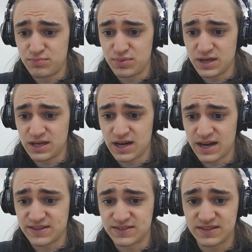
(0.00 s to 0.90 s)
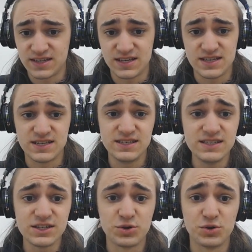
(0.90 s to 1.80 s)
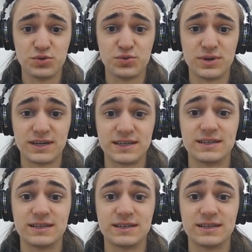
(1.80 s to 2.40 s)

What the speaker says: Big Ice Keys, who